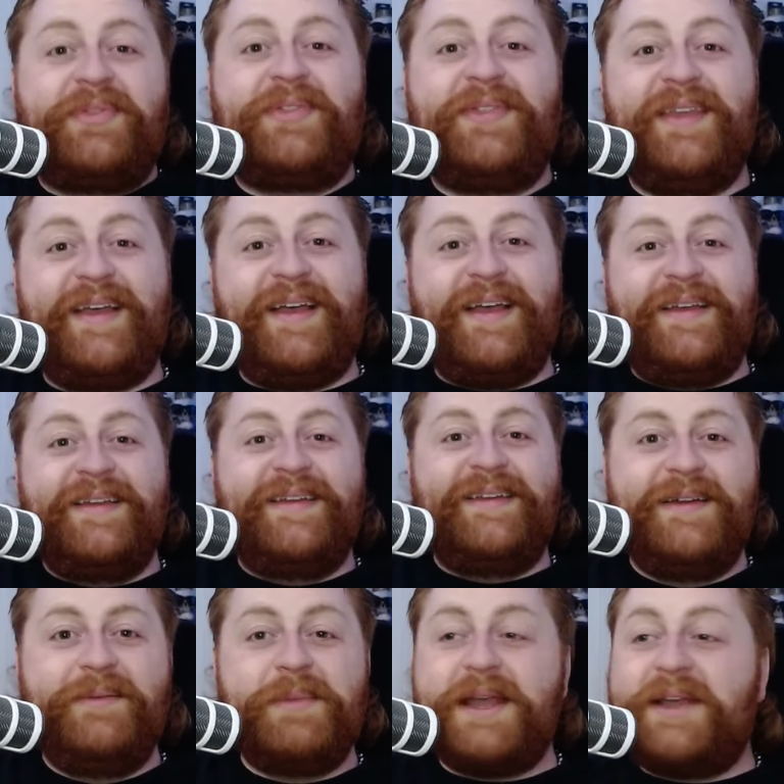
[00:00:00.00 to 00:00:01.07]
Yeah.
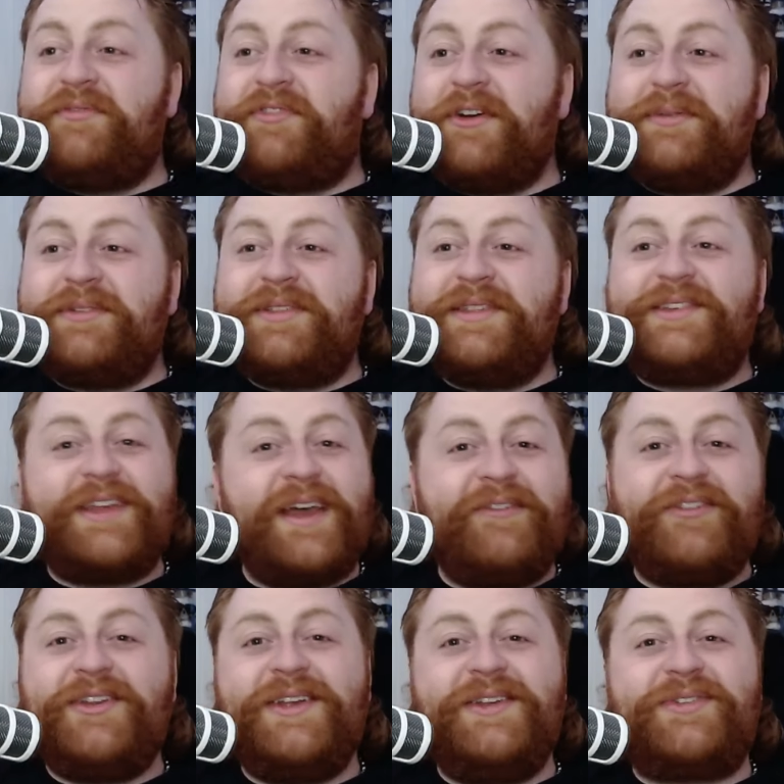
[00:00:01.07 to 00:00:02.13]
Making films in the
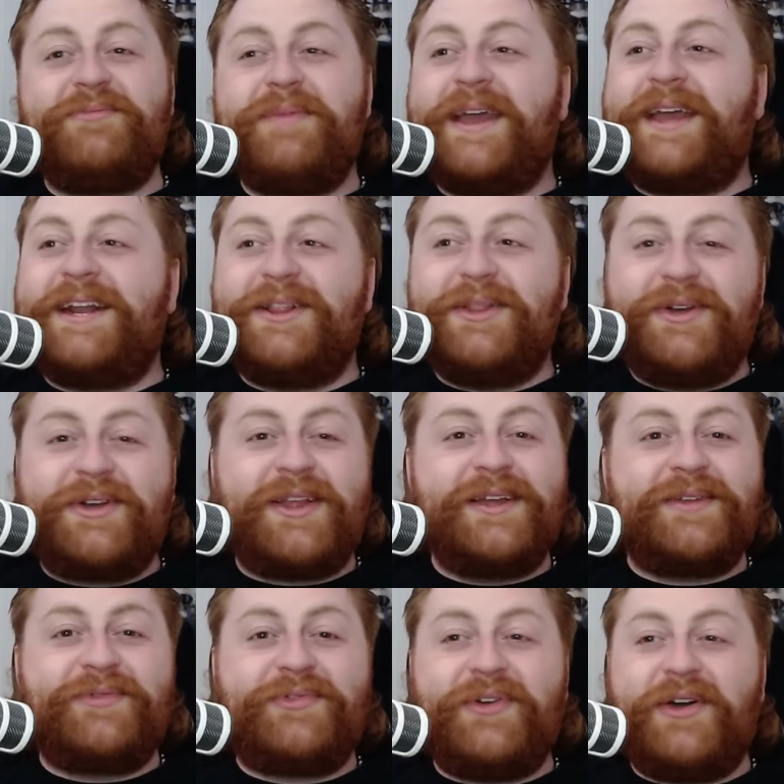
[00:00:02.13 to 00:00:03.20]
70s and making it look
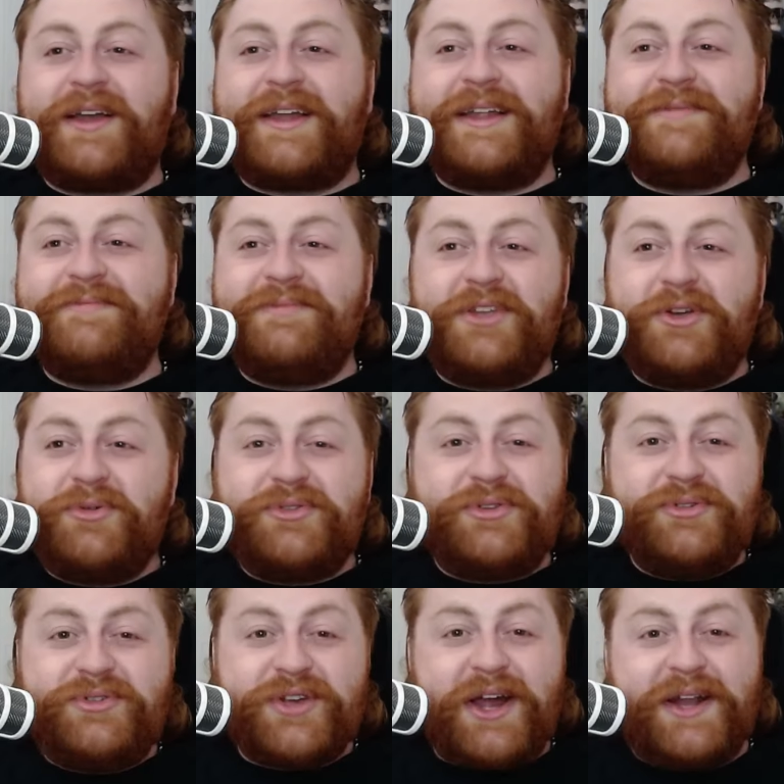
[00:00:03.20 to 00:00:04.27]
like fucking
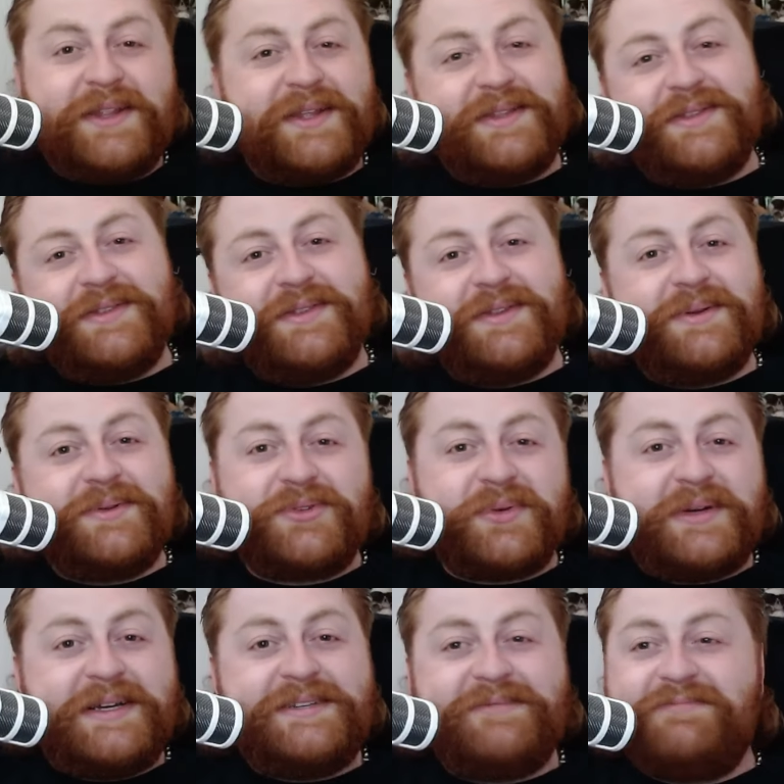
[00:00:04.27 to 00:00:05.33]
you shot it in the
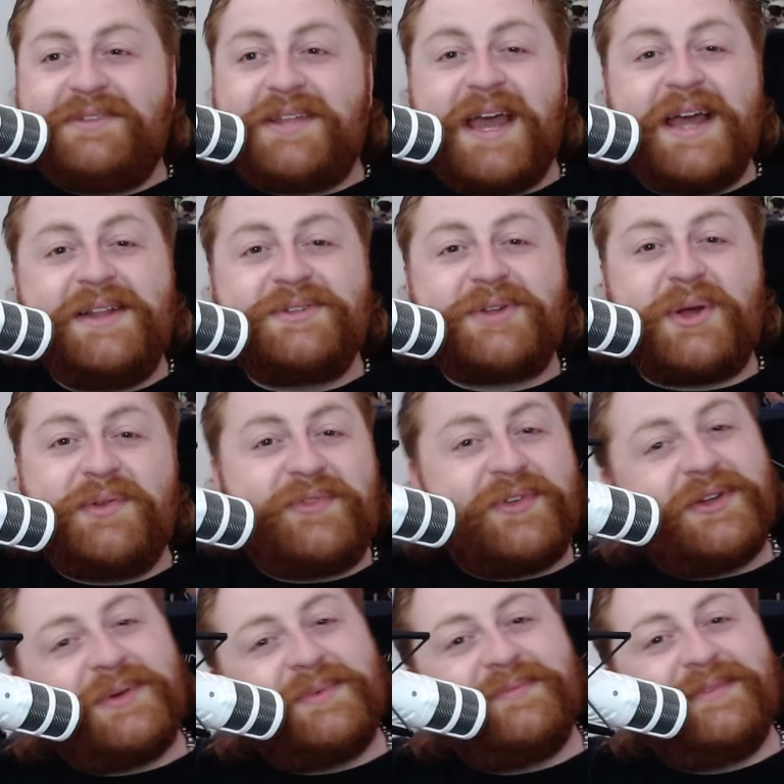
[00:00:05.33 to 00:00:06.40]
2010s on
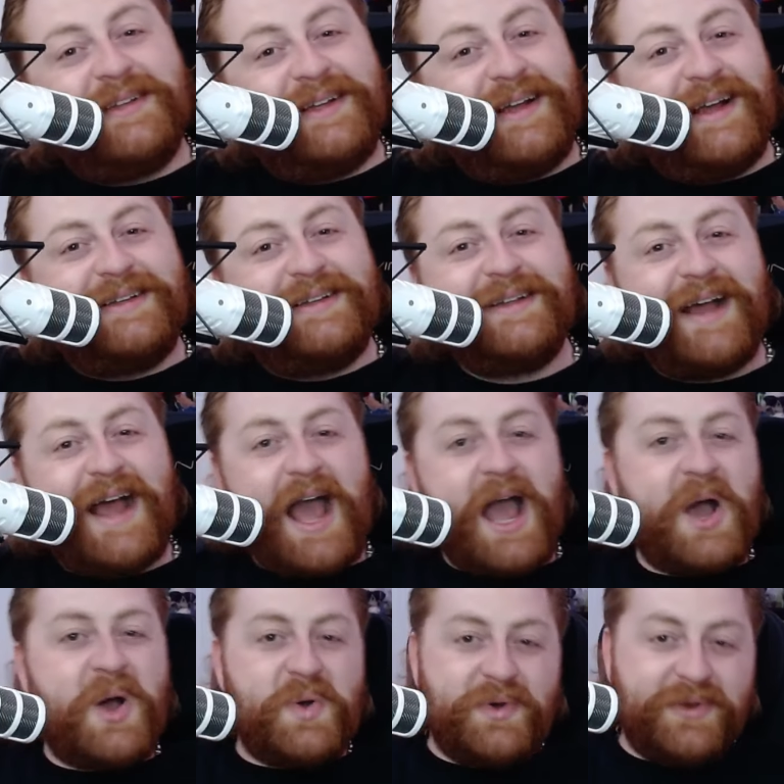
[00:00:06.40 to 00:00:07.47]
film.
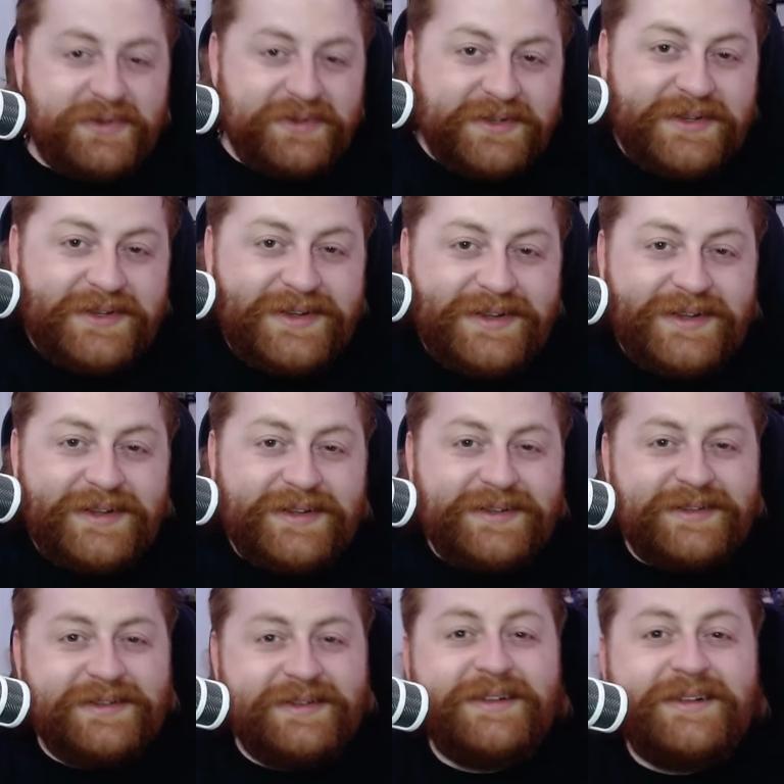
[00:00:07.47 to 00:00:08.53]
How?
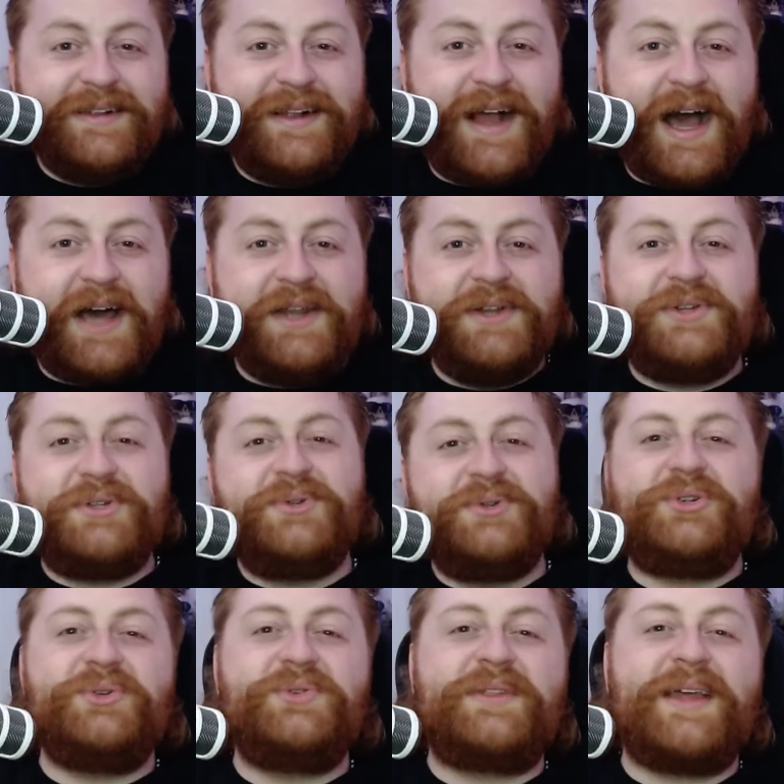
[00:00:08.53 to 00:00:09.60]
How did you
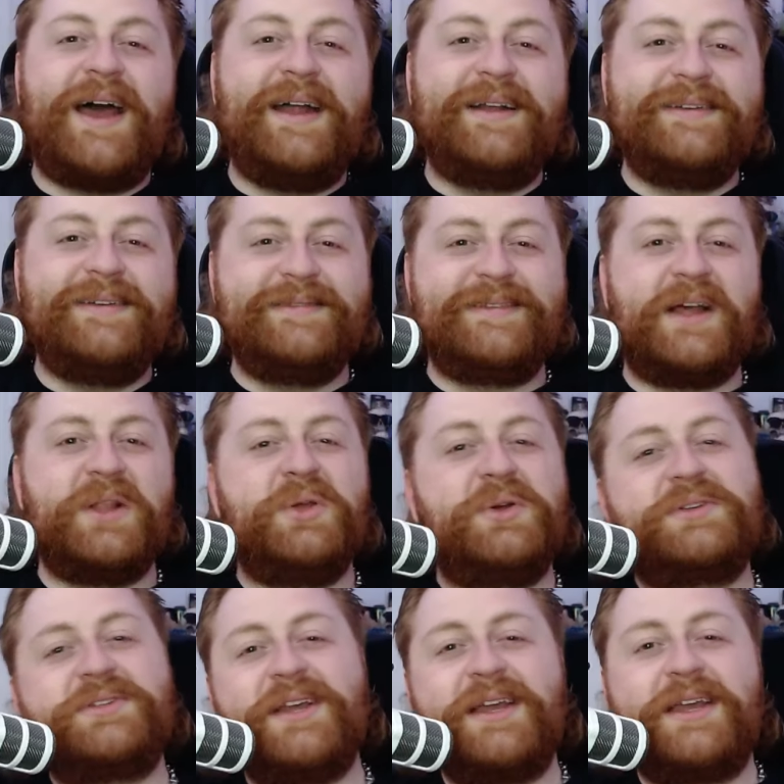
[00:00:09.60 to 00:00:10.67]
shoot that? That
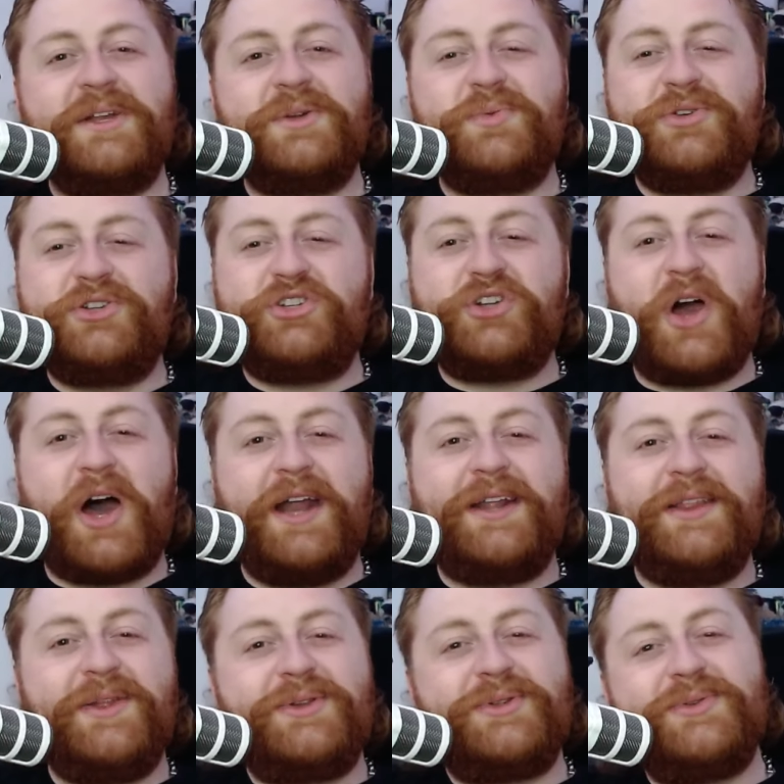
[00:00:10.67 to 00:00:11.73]
looks like it was shot
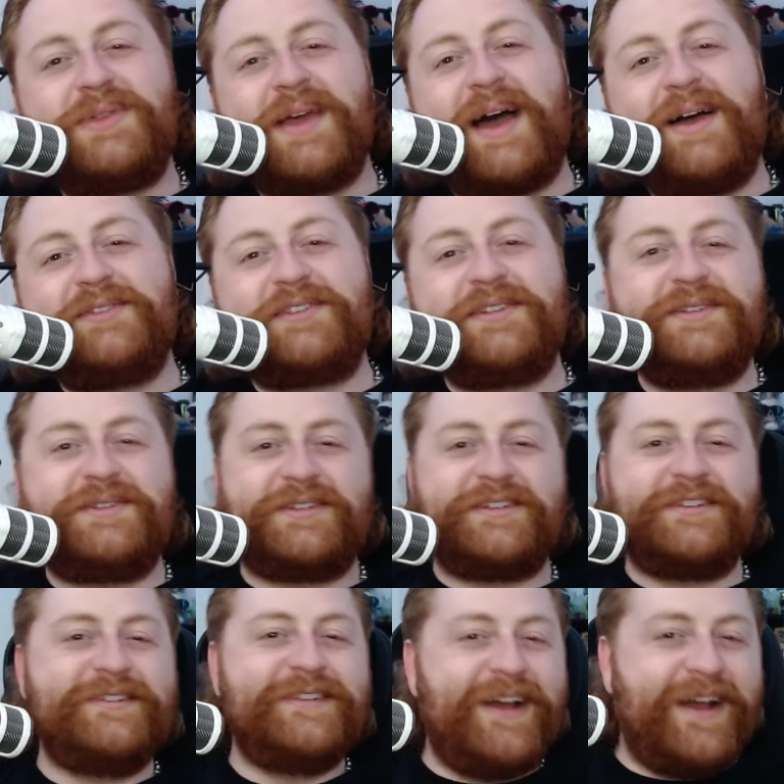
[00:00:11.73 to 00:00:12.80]
in the 2000s.
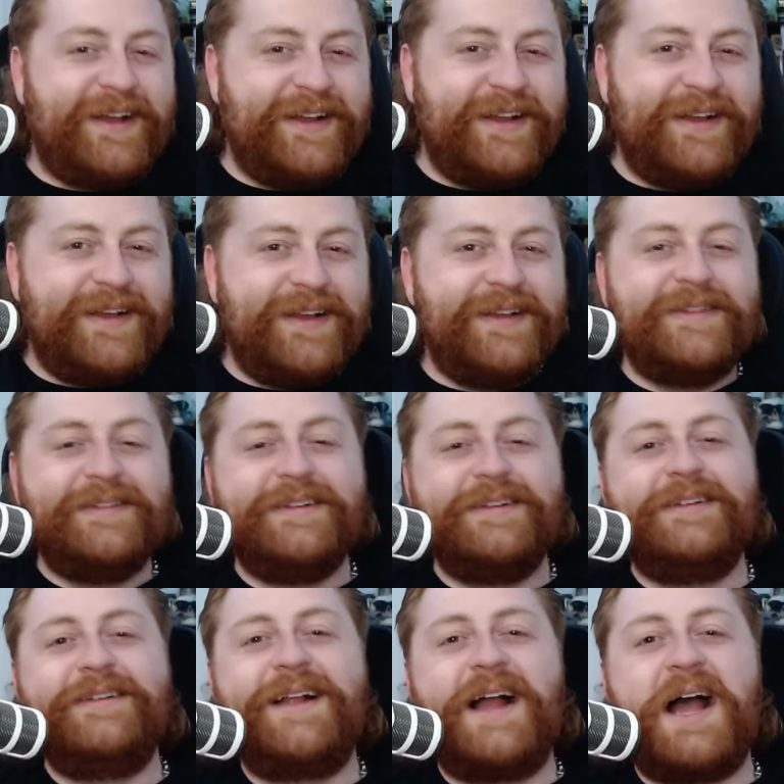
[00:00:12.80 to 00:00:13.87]

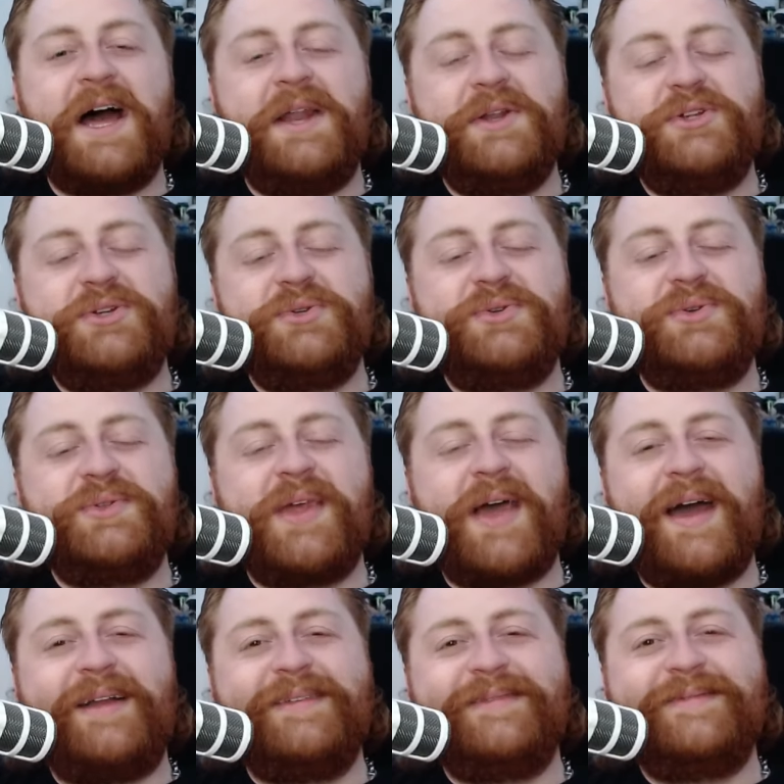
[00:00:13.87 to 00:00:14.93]
How did you do that?